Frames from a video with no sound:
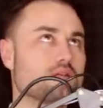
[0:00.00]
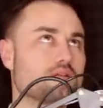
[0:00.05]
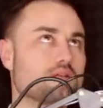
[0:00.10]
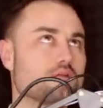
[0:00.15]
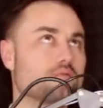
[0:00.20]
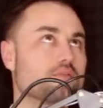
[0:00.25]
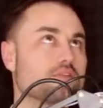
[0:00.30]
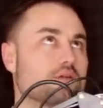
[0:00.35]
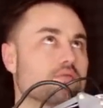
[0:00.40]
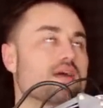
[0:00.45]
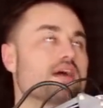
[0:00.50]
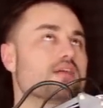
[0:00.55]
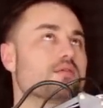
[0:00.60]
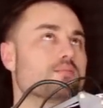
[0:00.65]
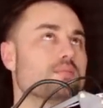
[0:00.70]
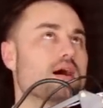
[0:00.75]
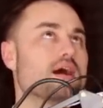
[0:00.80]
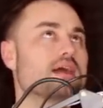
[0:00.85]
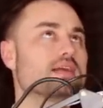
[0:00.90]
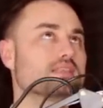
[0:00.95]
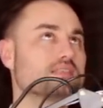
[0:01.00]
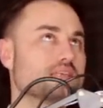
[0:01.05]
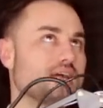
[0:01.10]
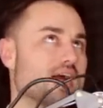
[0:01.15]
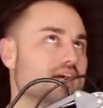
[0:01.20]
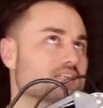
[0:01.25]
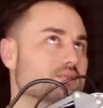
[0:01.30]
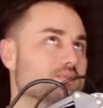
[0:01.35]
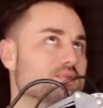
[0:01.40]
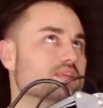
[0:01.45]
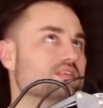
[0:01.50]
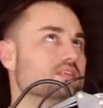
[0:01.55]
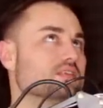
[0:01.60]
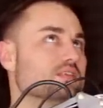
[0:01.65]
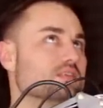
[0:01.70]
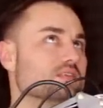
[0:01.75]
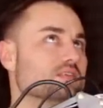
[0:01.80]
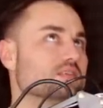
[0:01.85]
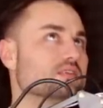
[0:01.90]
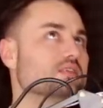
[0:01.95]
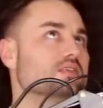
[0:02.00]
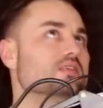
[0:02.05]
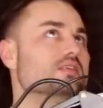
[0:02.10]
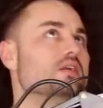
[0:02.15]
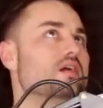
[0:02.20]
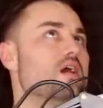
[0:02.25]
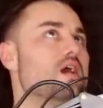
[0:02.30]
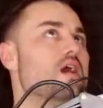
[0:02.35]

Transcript: They rather buy a SaaS business